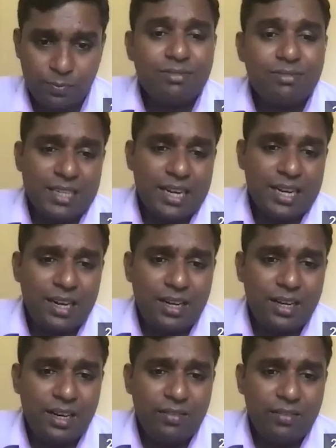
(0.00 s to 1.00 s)
the
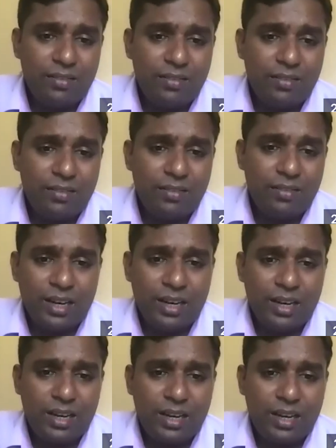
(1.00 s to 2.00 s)
vaginal delivery
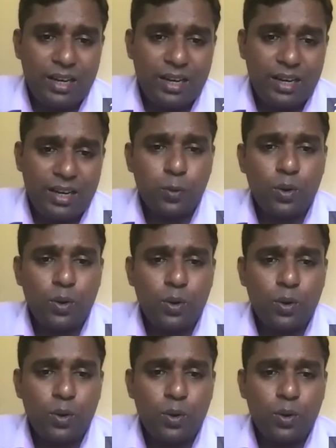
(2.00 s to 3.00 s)
is not
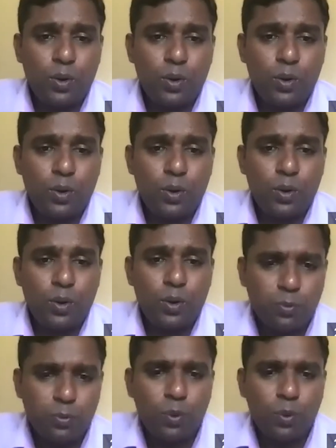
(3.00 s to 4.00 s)
progressing, delivery is
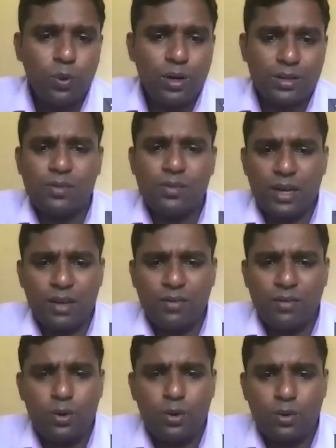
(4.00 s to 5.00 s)
not progressing, what
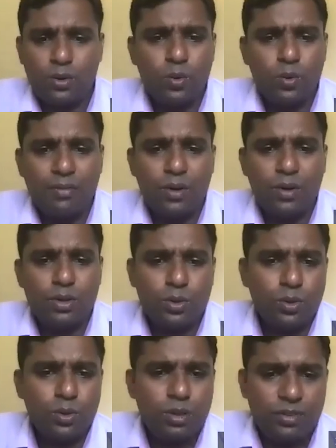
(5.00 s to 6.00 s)
are we going to do? Are we
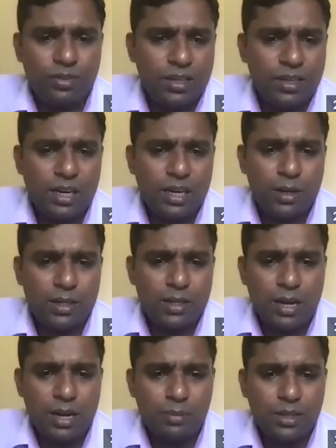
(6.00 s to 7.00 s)
going to do the fetal
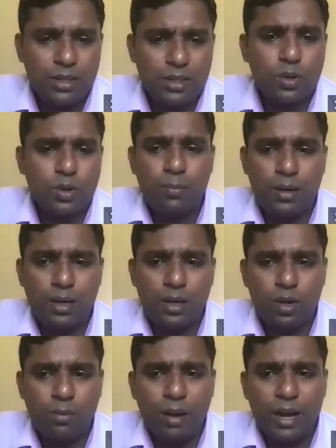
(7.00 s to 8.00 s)
scalp blood sampling? So
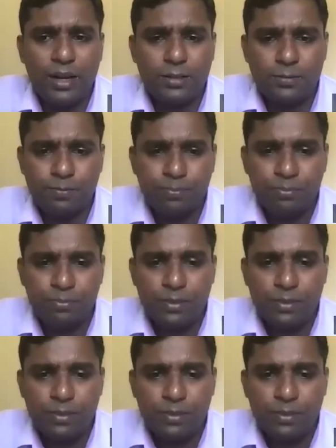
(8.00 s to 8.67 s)
keep it in your mind.